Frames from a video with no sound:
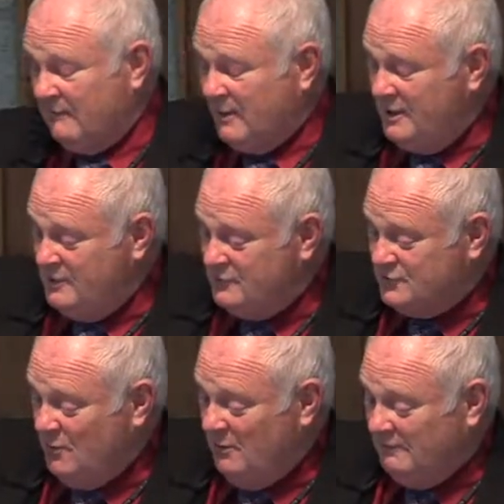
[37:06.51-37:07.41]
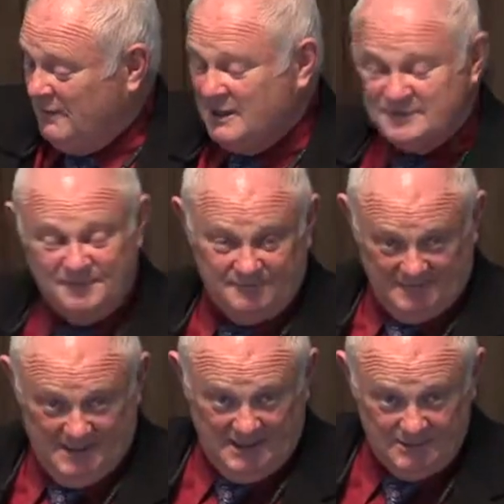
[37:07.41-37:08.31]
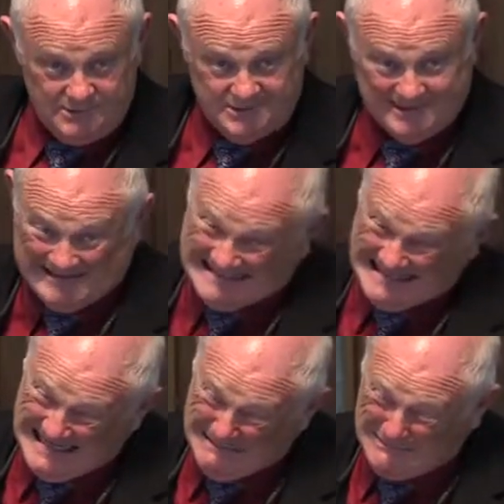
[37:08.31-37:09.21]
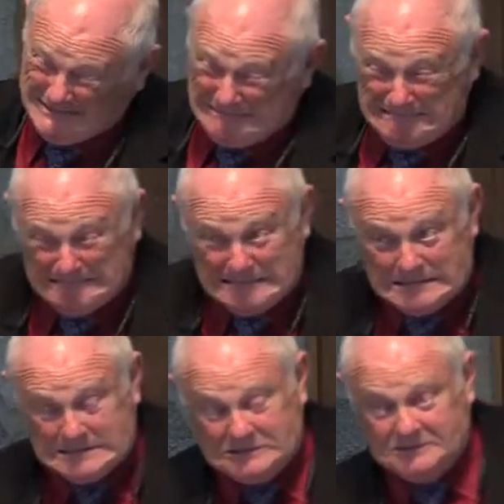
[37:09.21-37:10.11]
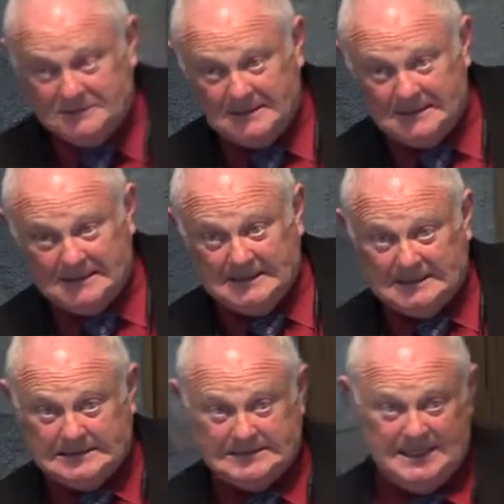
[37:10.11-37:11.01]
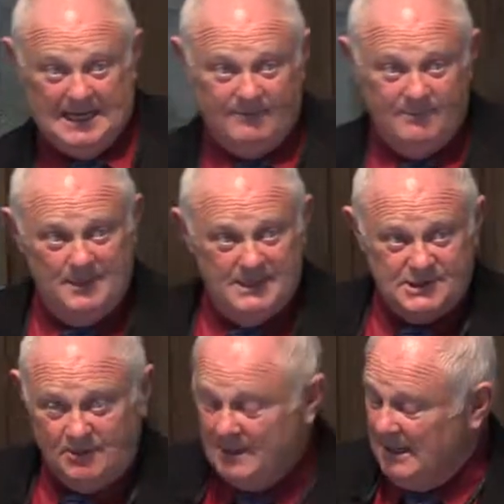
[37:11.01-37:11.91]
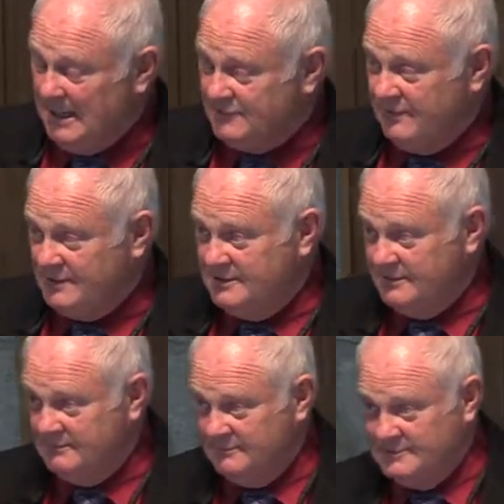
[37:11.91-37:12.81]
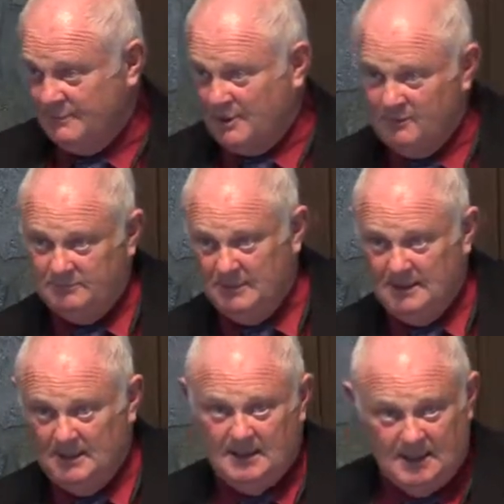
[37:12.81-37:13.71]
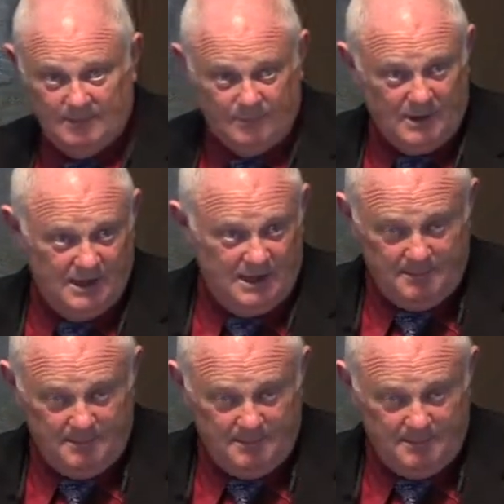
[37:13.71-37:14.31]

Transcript: If we're going to use oil for the next 50 years, and it seems they're going to, because not everybody's going electric tomorrow. And if we're going to